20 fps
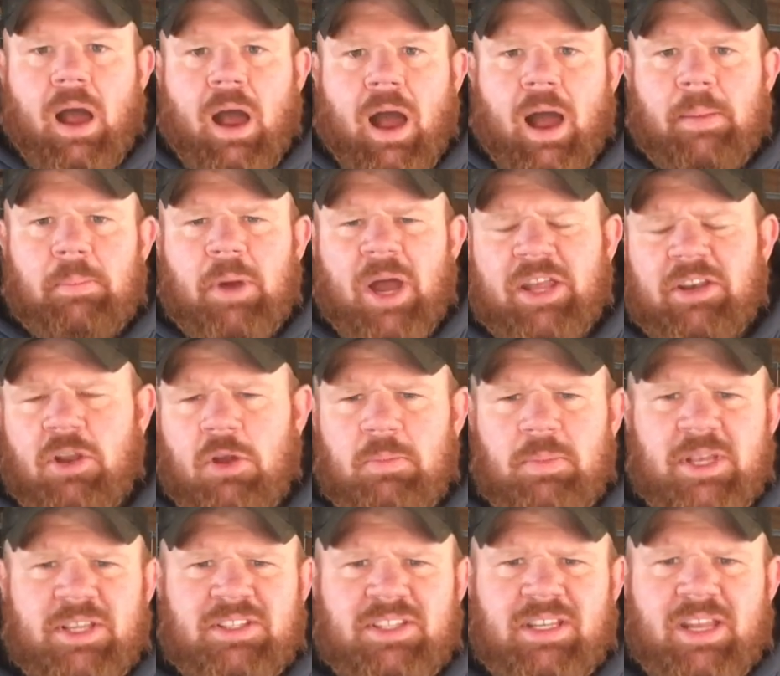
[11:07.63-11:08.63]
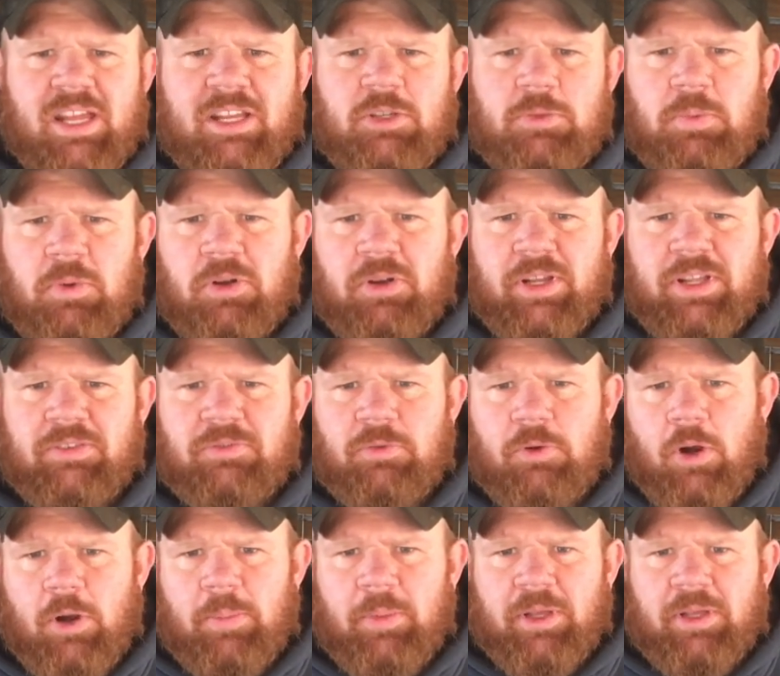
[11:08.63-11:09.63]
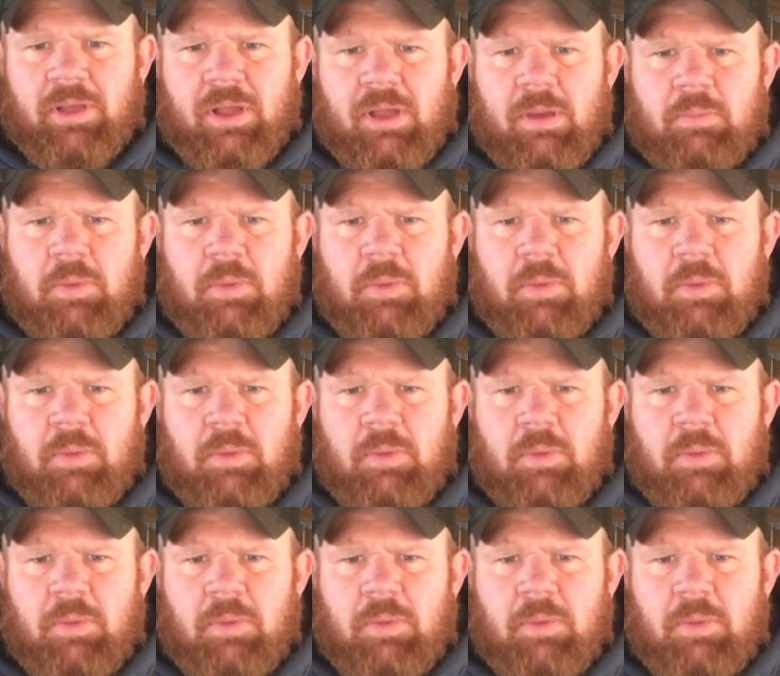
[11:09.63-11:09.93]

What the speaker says: I'm by no means an expert in farming,